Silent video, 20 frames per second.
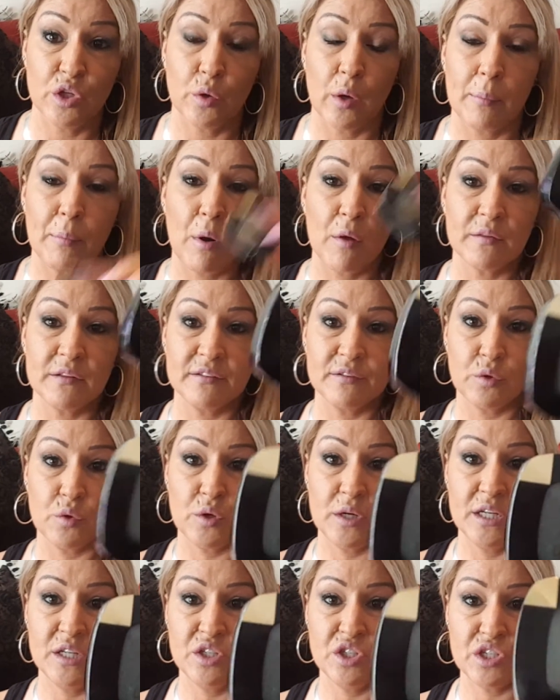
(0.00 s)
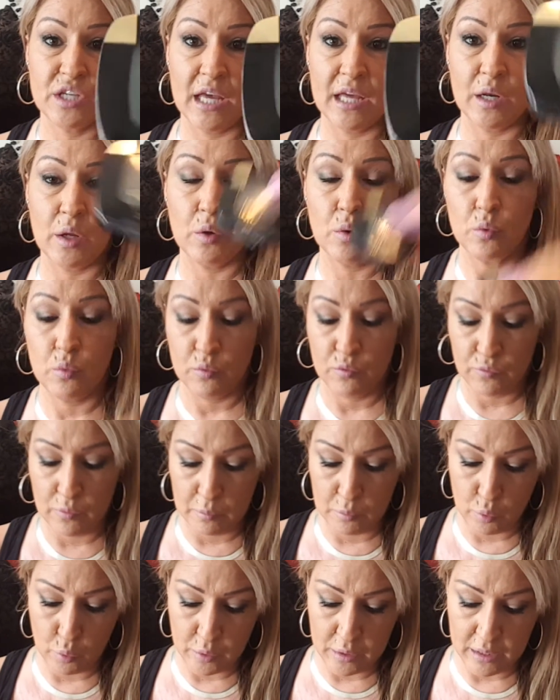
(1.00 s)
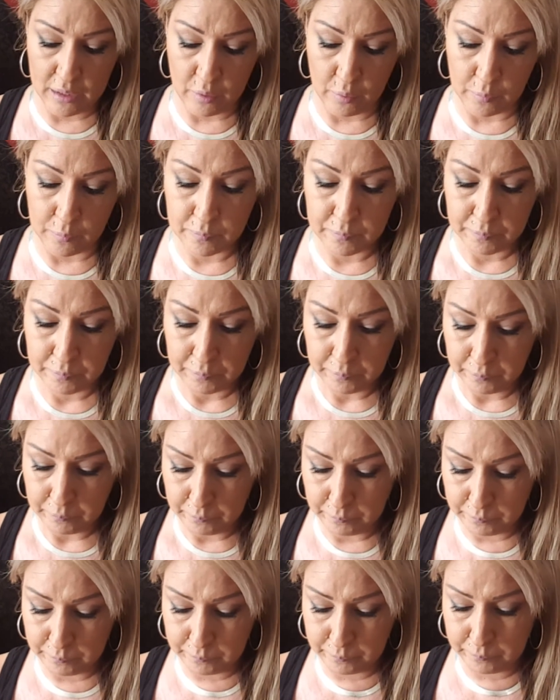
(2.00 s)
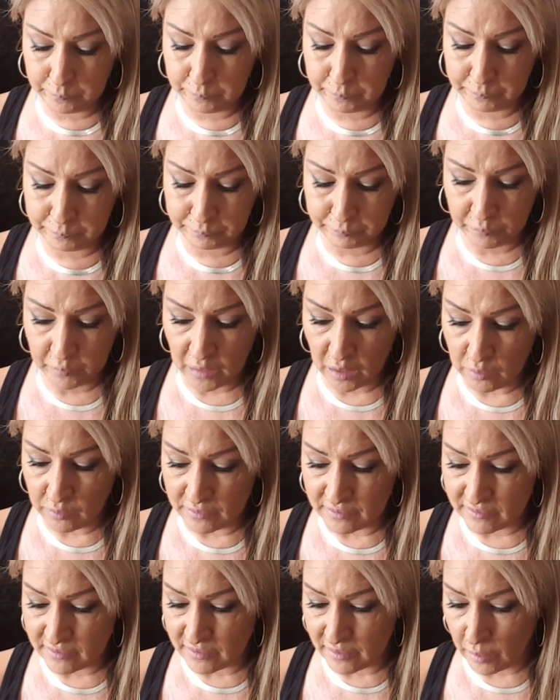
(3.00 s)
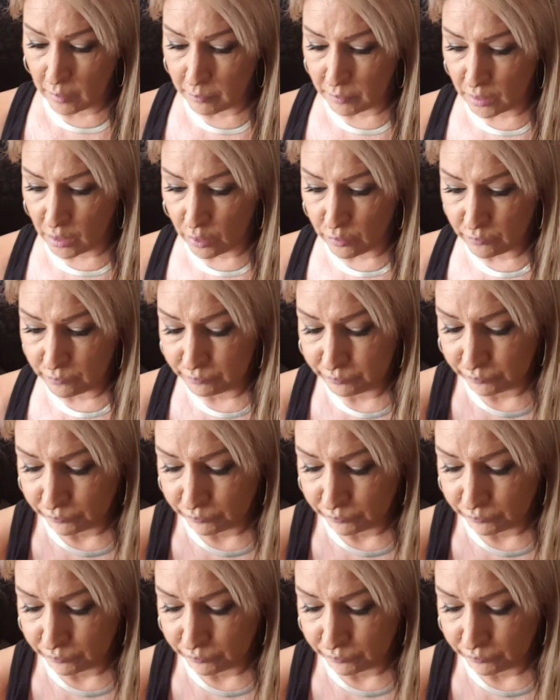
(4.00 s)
I brought this green shadow from L'Oreal. I'll list it down below.